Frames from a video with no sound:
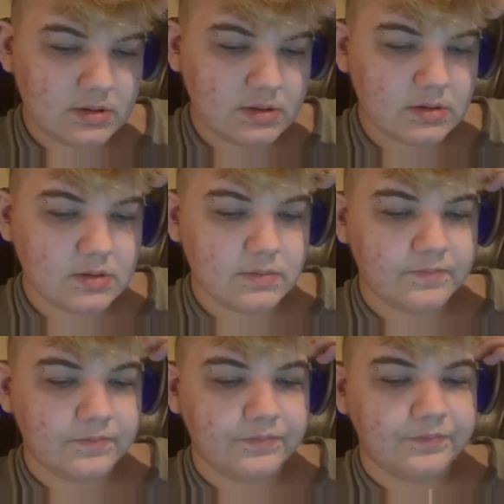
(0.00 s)

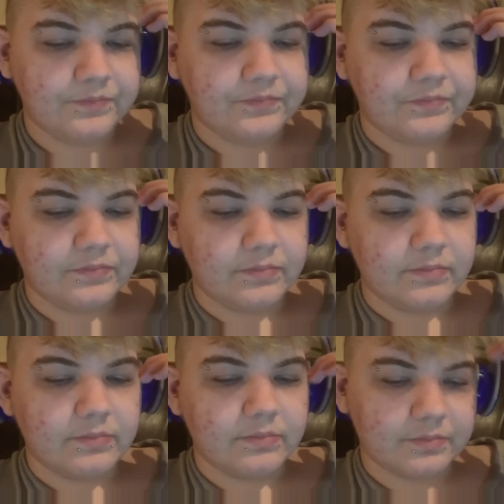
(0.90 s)

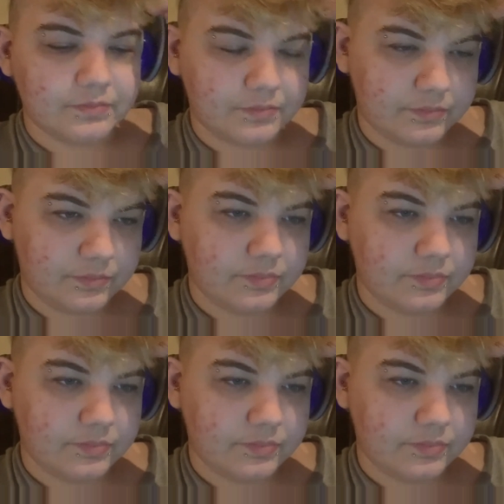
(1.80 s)
Nobody speaks.